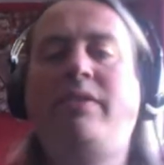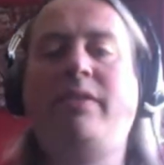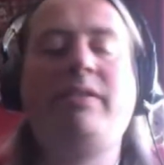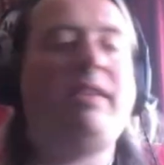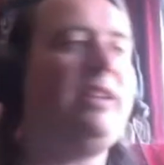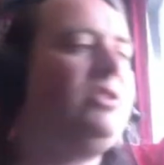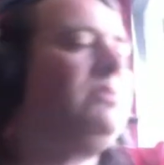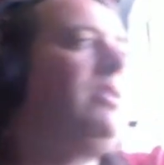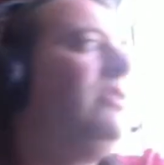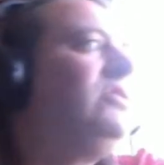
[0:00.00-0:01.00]
those
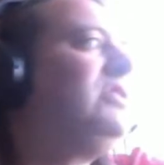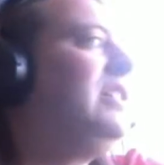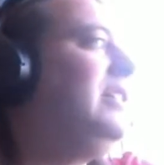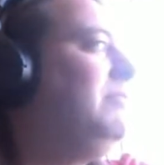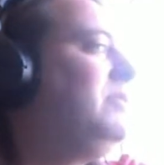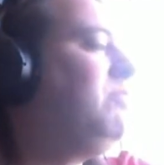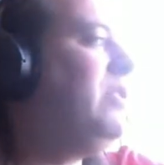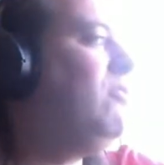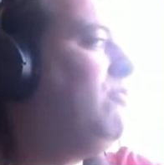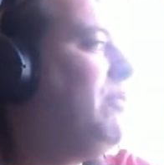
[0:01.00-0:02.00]
teams
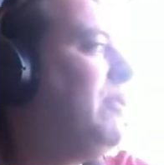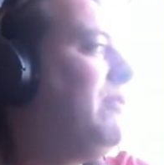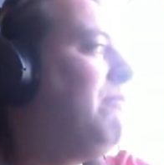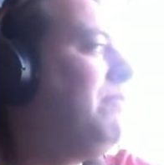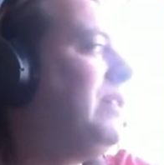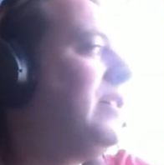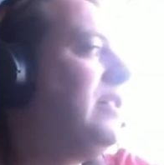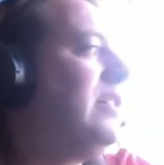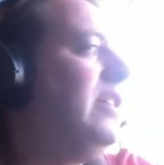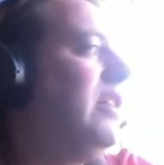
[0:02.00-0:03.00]
will be
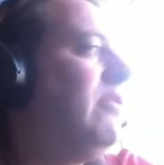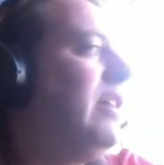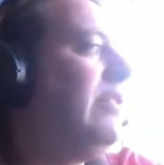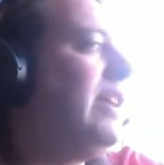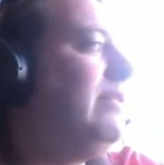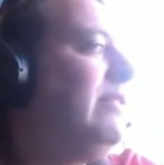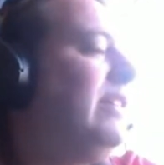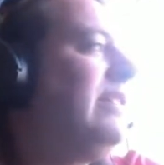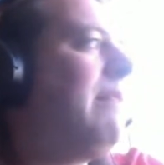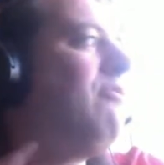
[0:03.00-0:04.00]

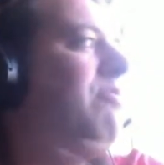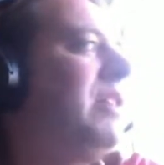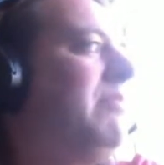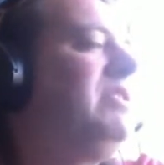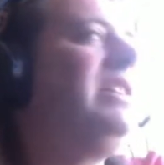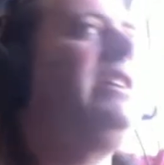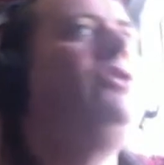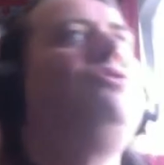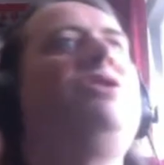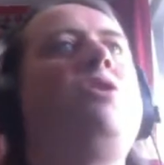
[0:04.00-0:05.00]
that will become a
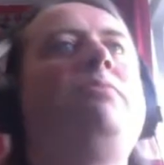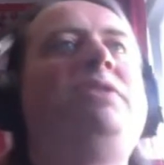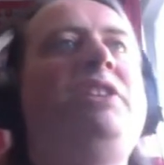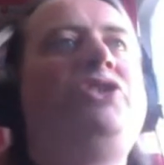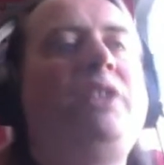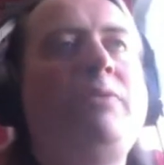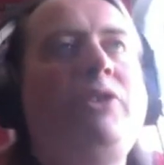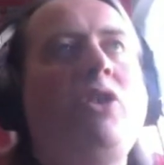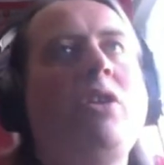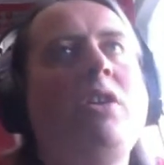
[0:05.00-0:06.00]
secondary competition. Now,
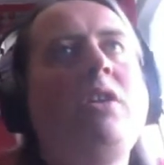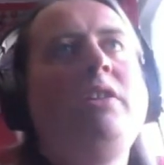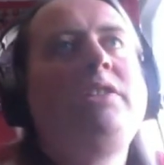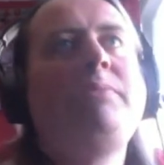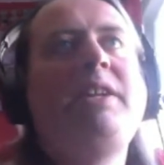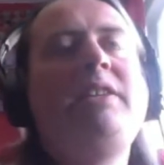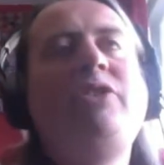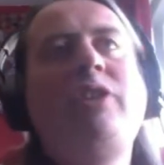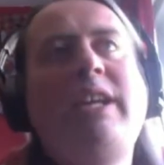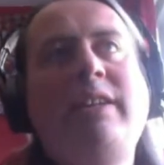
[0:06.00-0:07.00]
we've got something in
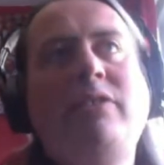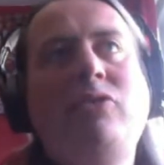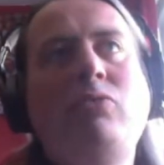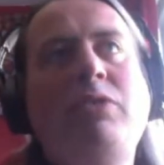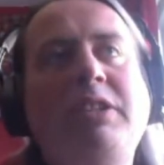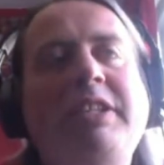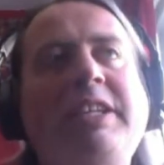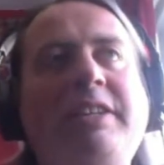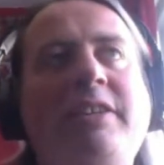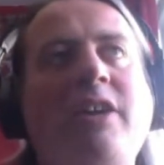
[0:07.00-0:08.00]
England called the
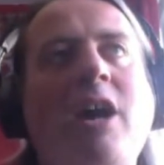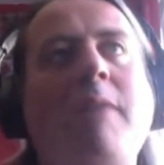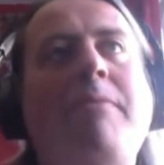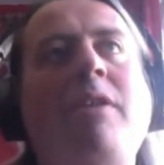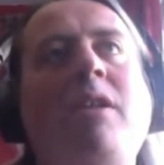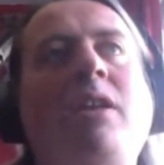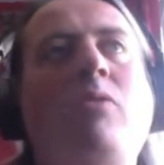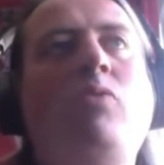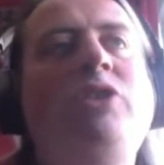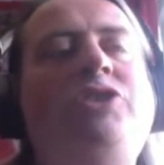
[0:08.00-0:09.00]
League Cup,
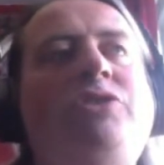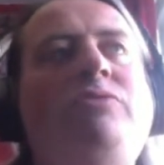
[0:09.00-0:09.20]
which